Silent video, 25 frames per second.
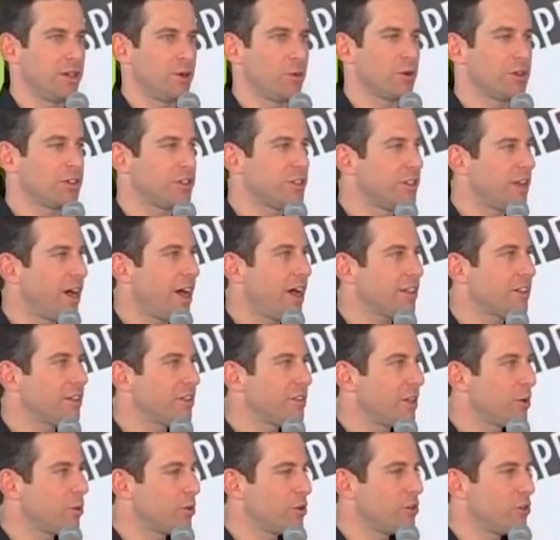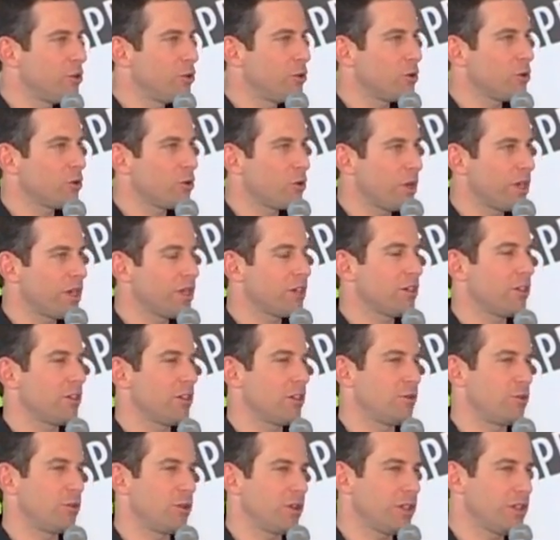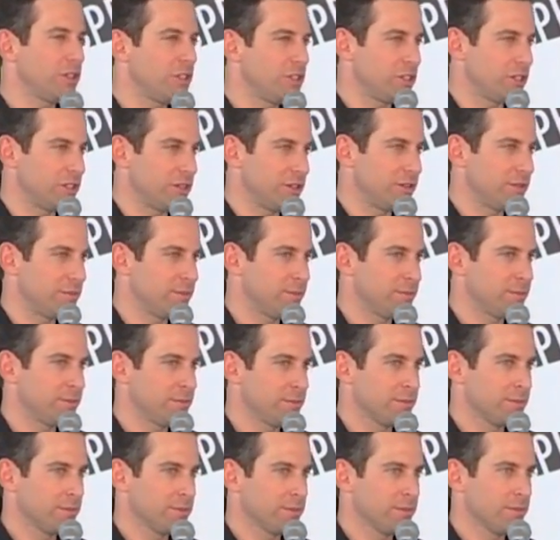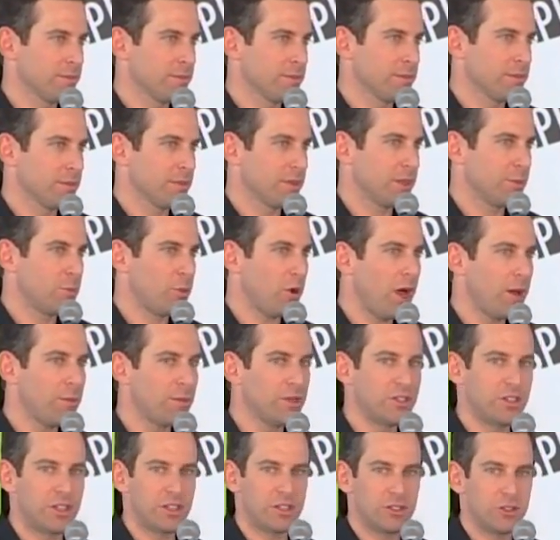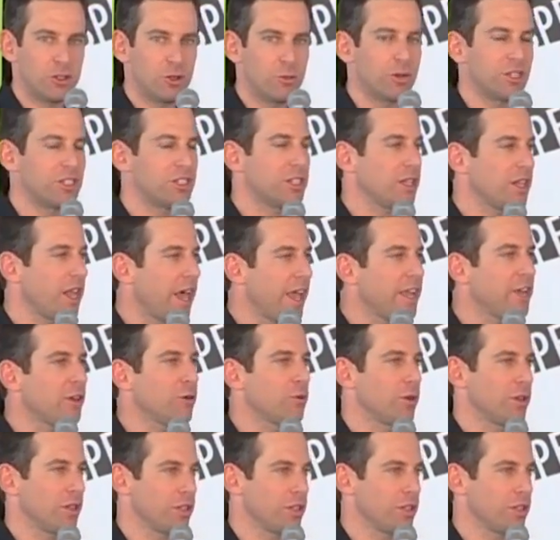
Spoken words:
was not that they were too critical of religion. The problem is they're too much like